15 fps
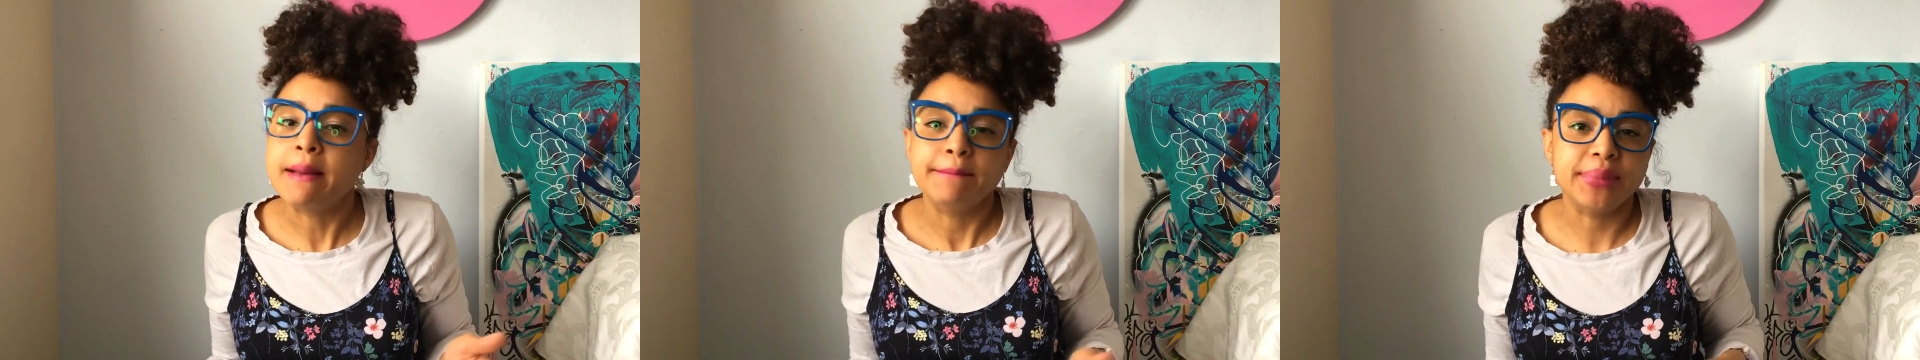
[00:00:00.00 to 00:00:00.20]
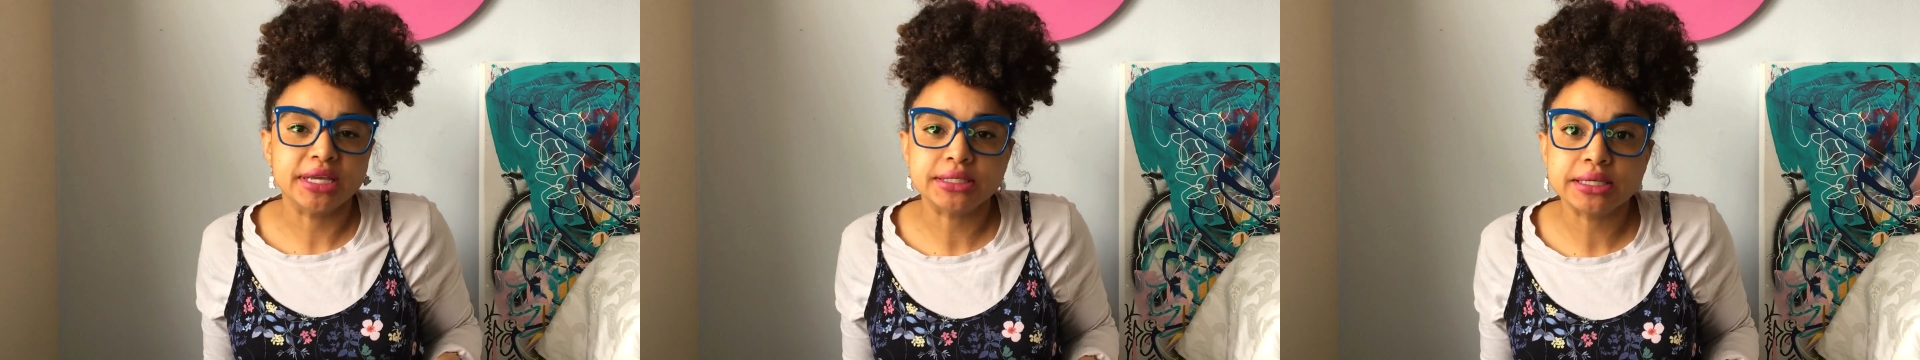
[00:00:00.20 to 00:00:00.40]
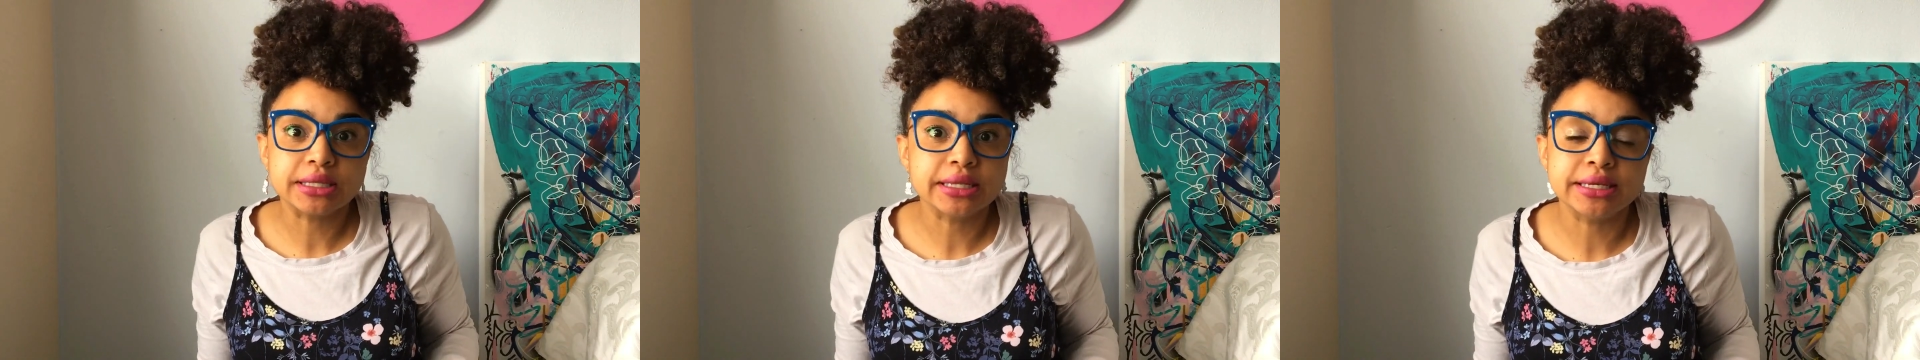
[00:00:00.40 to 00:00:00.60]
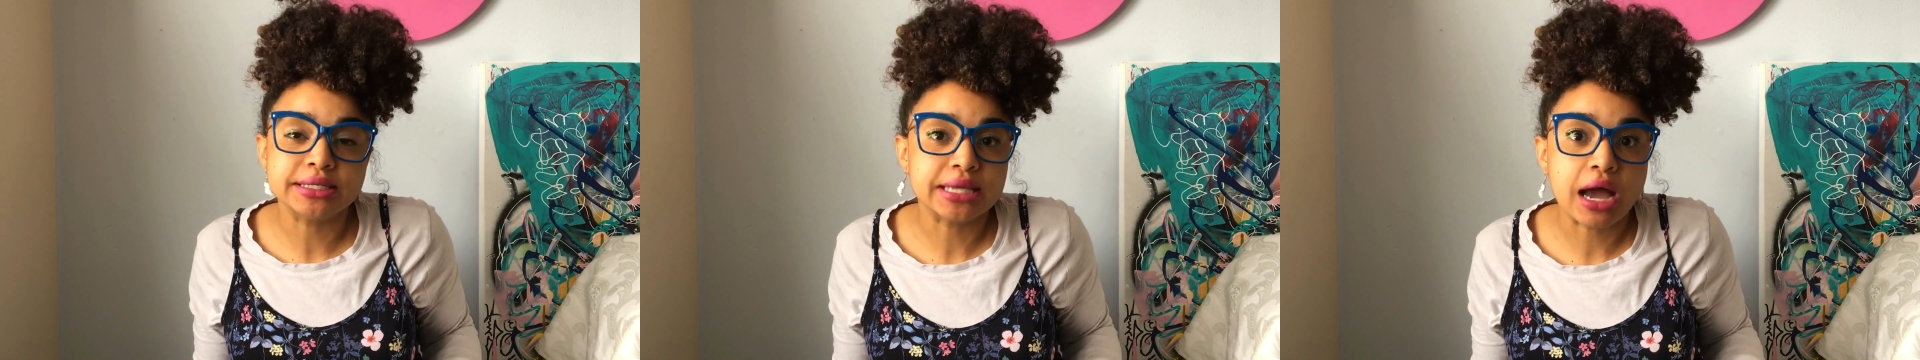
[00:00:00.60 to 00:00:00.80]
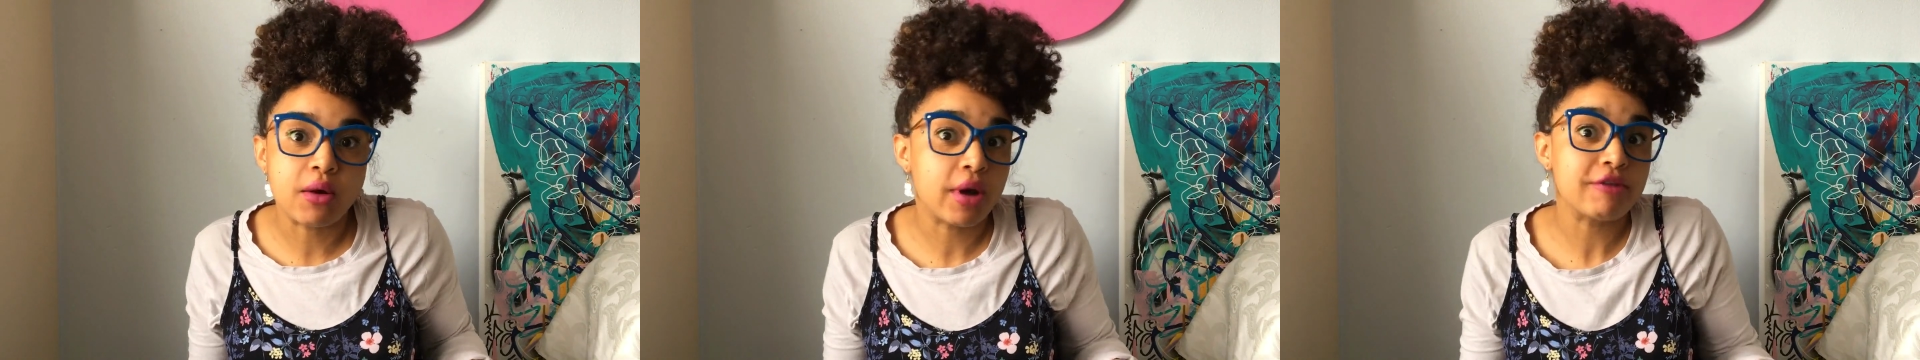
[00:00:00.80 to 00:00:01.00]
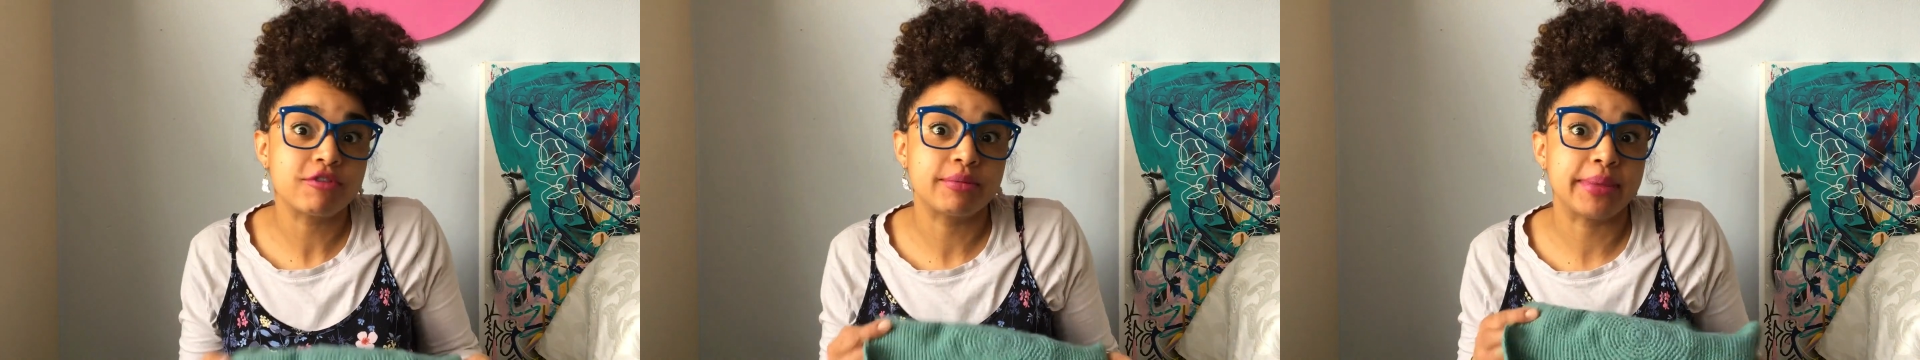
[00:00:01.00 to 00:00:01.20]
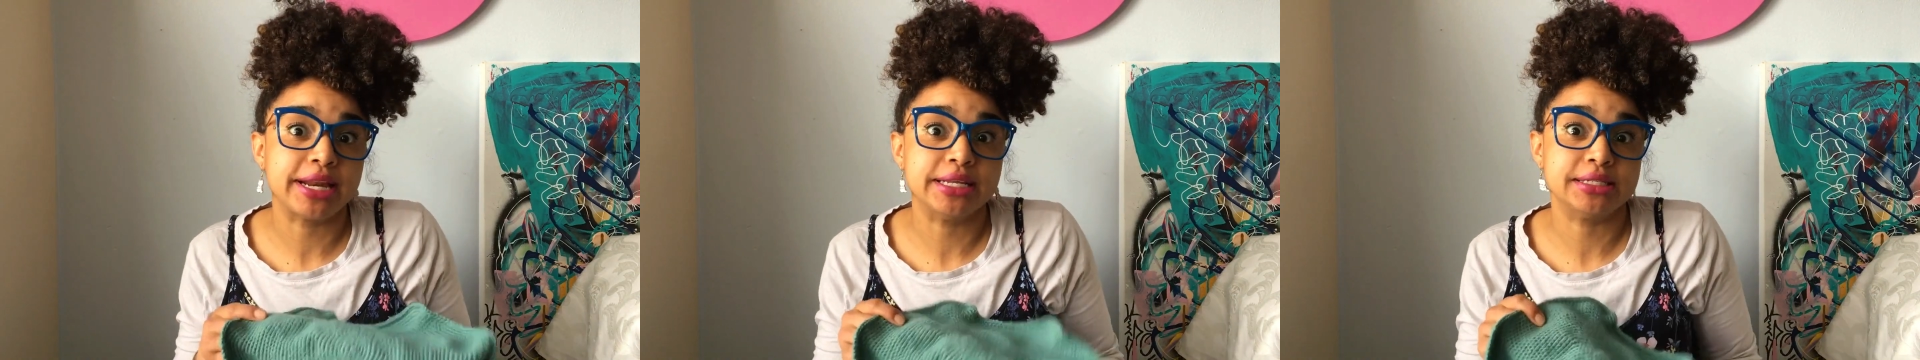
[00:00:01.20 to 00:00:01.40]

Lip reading: Basically, it's however many